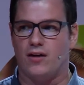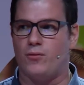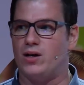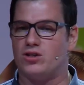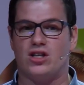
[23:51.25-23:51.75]
If
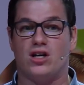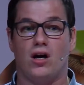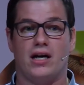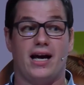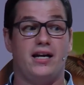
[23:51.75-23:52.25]
we looked at the
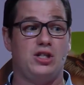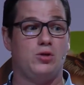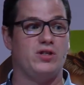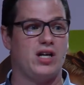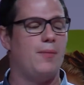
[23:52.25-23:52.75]

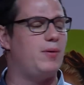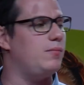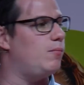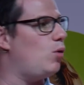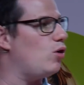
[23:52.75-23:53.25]
collocations which
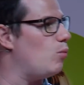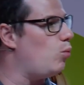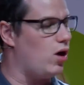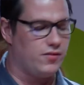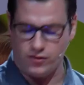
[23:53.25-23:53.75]
happened more than
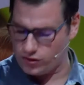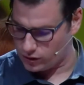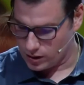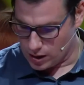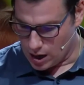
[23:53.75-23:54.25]
once,